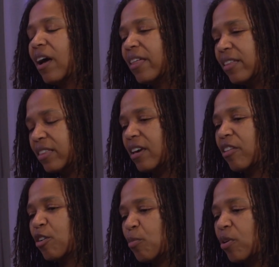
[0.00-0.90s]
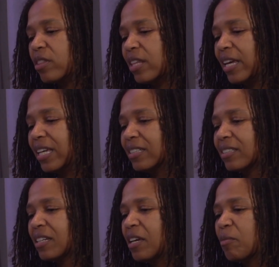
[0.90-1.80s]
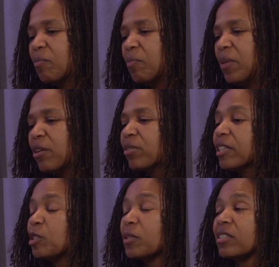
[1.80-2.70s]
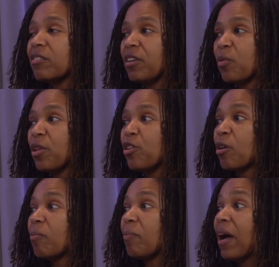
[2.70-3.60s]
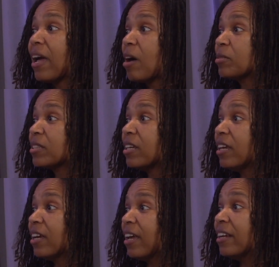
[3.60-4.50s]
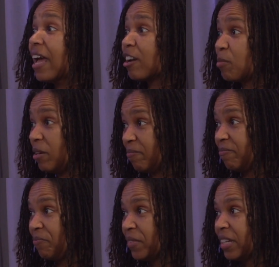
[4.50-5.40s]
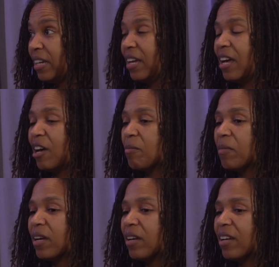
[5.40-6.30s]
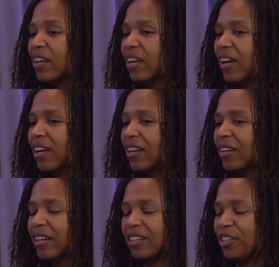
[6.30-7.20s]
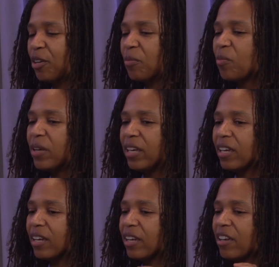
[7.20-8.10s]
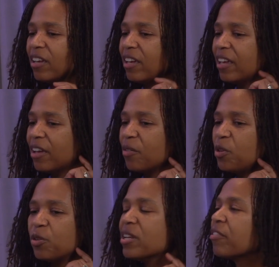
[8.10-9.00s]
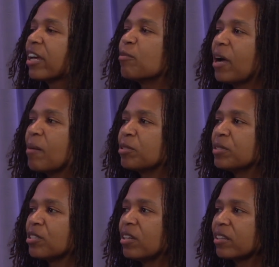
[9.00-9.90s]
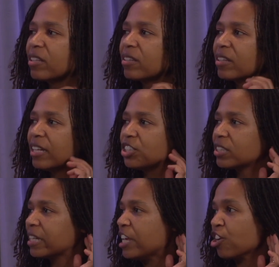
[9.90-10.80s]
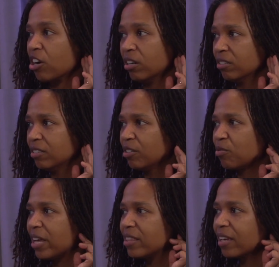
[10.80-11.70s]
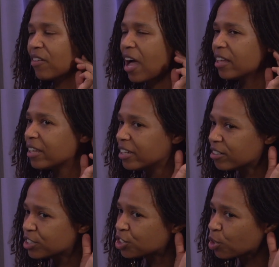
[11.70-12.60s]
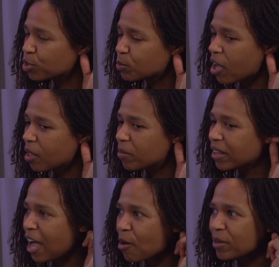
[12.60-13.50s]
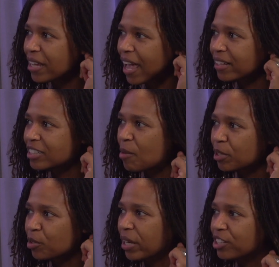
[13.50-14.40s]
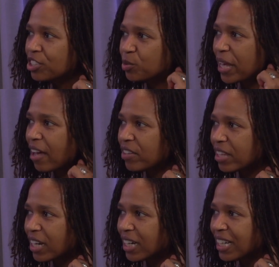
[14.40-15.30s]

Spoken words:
I think the other important thing is being really specific with your biopsy anatomy. You know, we would never get a biopsy result that just said ear. Right? Think of how, the ear is so small, but how many anatomic locations we have in there.